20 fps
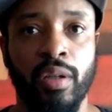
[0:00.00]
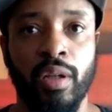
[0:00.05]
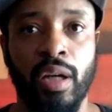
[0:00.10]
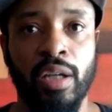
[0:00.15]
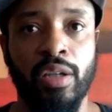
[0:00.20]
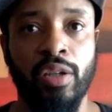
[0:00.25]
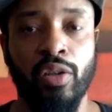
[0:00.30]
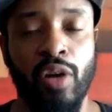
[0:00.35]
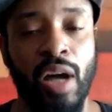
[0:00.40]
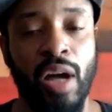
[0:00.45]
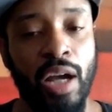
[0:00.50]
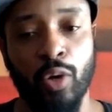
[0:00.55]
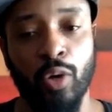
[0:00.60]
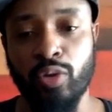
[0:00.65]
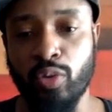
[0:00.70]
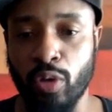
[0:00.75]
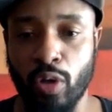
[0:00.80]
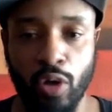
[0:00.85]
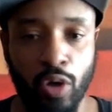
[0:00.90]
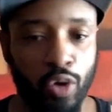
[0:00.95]
I go
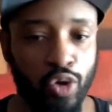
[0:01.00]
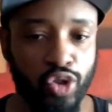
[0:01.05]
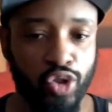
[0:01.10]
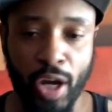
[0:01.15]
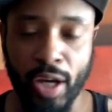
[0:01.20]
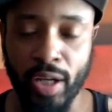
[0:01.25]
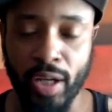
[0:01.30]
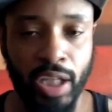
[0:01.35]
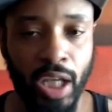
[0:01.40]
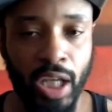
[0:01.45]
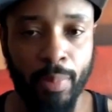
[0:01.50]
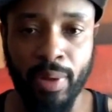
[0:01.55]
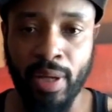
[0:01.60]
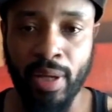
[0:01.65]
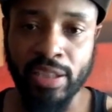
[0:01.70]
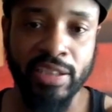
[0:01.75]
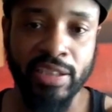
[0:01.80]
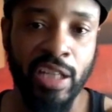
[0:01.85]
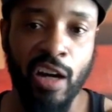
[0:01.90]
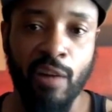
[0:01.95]
through the whole training camp of that
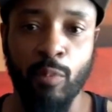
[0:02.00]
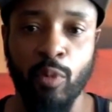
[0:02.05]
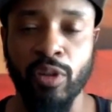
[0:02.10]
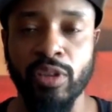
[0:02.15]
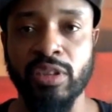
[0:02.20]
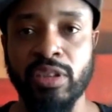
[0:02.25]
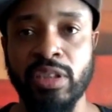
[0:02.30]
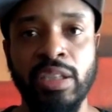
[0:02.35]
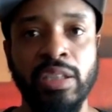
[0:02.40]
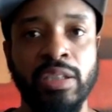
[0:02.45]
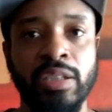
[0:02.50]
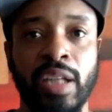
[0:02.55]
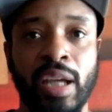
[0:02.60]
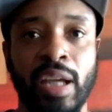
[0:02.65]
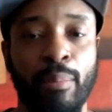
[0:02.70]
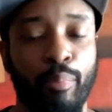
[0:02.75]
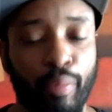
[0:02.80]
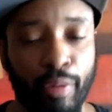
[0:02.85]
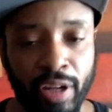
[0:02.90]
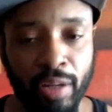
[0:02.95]
sophomore season
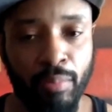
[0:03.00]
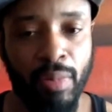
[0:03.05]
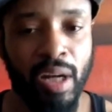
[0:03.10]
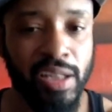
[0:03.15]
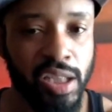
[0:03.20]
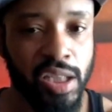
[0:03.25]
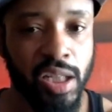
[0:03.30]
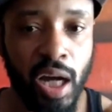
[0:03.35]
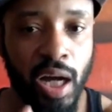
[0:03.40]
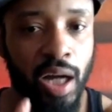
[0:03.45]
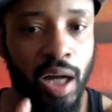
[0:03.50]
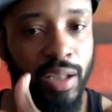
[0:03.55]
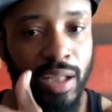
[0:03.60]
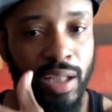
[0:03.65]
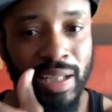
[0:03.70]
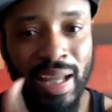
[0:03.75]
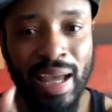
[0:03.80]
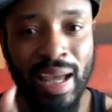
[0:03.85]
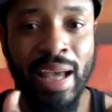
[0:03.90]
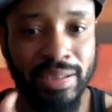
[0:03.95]
and break my jaw the
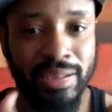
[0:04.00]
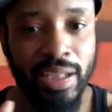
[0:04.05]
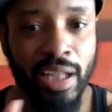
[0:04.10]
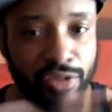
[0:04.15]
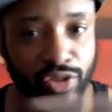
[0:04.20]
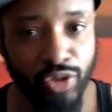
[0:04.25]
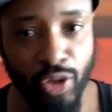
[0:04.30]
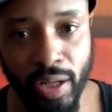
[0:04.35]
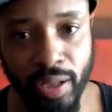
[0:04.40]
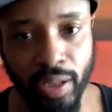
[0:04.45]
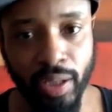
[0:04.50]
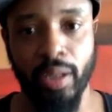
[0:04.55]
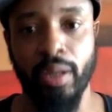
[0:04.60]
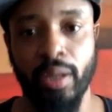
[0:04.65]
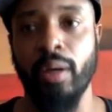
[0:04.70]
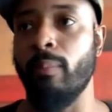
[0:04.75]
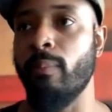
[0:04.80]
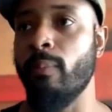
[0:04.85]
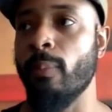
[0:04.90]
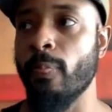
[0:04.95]
last day of training camp.
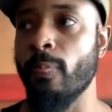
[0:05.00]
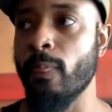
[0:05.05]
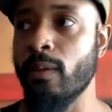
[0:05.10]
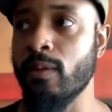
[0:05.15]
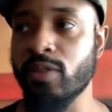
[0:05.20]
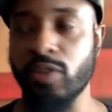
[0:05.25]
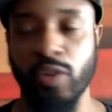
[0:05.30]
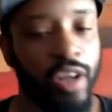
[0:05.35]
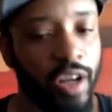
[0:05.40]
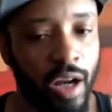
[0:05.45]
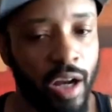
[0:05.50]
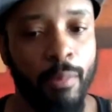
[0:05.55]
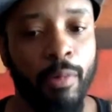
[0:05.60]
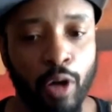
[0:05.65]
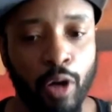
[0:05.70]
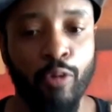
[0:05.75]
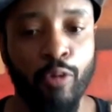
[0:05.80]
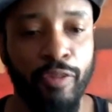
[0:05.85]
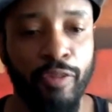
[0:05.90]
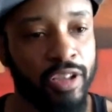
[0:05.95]
So here I'm
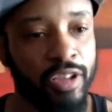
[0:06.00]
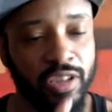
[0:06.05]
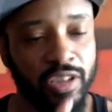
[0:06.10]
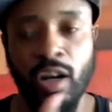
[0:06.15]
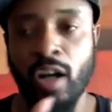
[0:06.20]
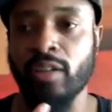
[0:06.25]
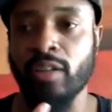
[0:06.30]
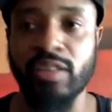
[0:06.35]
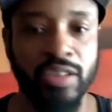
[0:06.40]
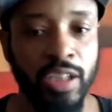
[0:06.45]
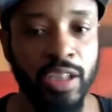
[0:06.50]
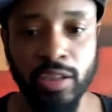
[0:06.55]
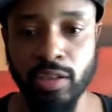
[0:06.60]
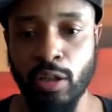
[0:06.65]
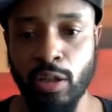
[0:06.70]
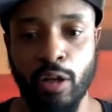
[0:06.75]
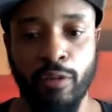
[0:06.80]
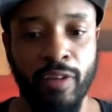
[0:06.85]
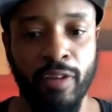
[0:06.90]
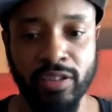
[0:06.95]
going from the start of the season
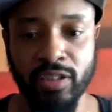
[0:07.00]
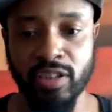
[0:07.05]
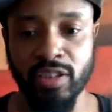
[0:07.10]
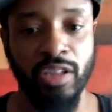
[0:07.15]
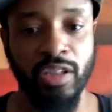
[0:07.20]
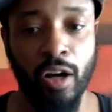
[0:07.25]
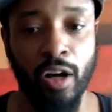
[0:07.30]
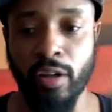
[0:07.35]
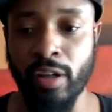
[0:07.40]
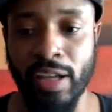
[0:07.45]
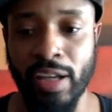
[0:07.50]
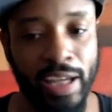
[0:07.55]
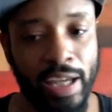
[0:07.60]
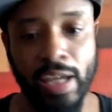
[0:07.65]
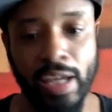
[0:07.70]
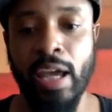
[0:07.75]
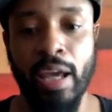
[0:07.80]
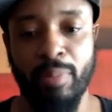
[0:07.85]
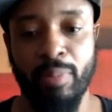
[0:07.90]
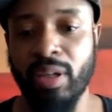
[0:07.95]
off as a starter in
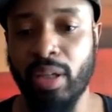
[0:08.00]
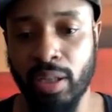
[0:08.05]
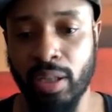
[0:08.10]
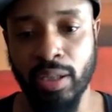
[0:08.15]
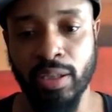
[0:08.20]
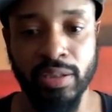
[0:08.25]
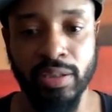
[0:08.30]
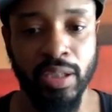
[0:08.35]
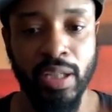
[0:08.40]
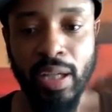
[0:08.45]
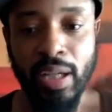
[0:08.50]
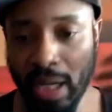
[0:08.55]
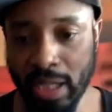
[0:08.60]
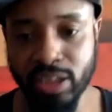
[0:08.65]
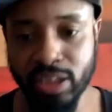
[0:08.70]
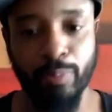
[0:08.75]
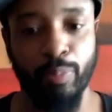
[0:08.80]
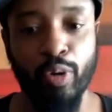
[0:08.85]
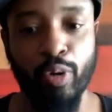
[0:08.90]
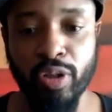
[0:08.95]
camp because I
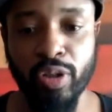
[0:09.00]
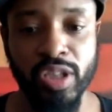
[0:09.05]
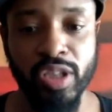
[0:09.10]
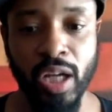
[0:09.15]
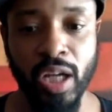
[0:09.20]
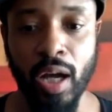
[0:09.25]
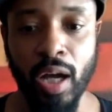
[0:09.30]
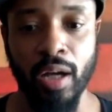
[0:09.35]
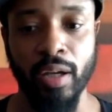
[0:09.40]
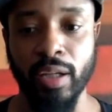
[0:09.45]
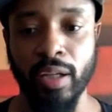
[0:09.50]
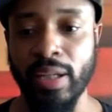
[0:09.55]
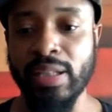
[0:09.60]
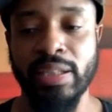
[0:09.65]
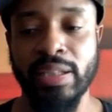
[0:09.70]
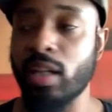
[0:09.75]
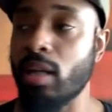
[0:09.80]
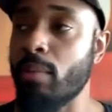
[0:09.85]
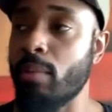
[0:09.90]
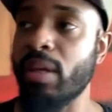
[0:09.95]
just broke a jaw. And they
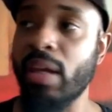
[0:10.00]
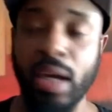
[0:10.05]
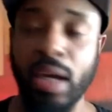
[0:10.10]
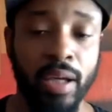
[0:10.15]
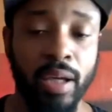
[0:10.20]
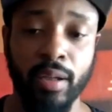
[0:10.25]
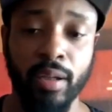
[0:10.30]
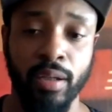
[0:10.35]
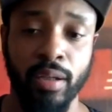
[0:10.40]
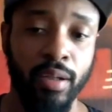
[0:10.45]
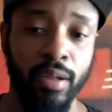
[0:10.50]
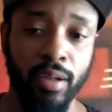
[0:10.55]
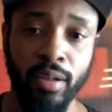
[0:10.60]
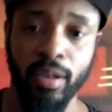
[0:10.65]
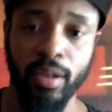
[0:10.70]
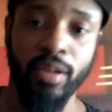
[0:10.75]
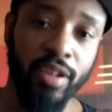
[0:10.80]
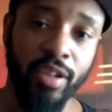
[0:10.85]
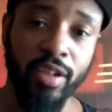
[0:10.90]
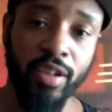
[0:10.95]
telling me, hey,
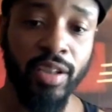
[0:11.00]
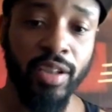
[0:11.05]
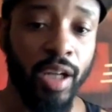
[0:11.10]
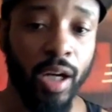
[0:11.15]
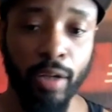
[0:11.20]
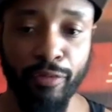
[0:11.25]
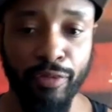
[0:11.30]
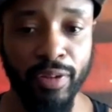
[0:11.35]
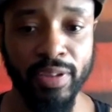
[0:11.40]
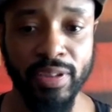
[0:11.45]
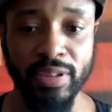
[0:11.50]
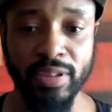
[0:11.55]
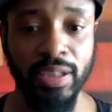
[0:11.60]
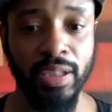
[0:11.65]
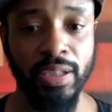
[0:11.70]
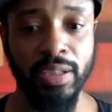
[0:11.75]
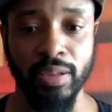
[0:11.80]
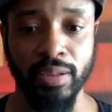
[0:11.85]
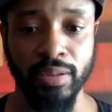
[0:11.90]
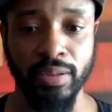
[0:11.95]
you're done for the
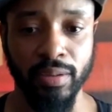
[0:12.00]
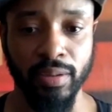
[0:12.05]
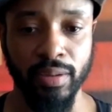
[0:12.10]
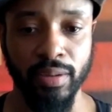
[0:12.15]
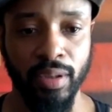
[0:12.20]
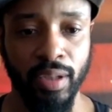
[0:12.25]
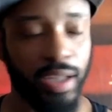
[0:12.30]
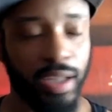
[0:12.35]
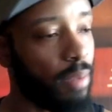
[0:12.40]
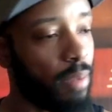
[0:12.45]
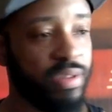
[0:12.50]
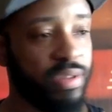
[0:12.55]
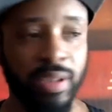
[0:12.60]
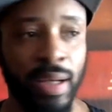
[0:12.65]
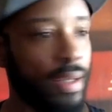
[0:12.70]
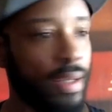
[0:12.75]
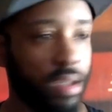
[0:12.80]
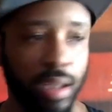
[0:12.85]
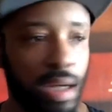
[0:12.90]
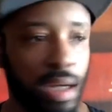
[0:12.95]
season. And I'm
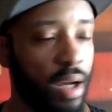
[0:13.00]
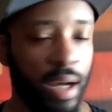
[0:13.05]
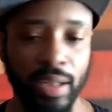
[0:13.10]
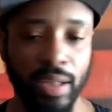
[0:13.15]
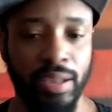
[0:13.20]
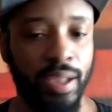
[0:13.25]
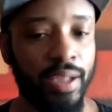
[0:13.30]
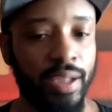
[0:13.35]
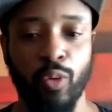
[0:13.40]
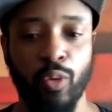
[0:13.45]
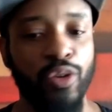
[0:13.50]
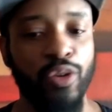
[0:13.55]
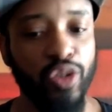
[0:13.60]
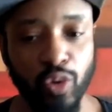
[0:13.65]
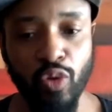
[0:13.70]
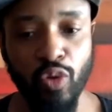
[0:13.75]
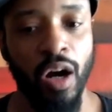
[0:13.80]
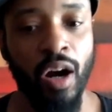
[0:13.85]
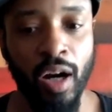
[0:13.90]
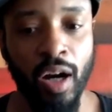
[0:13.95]
like, no, I just worked
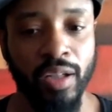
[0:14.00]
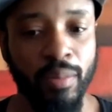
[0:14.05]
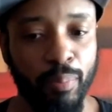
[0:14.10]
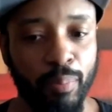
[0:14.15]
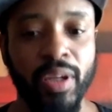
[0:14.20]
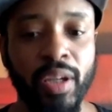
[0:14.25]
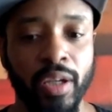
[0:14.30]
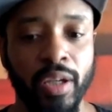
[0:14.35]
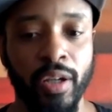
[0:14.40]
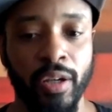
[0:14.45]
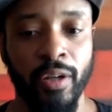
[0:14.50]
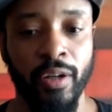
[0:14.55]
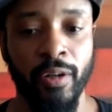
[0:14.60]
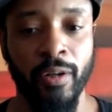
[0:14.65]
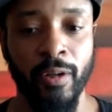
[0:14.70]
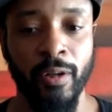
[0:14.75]
too hard to be here.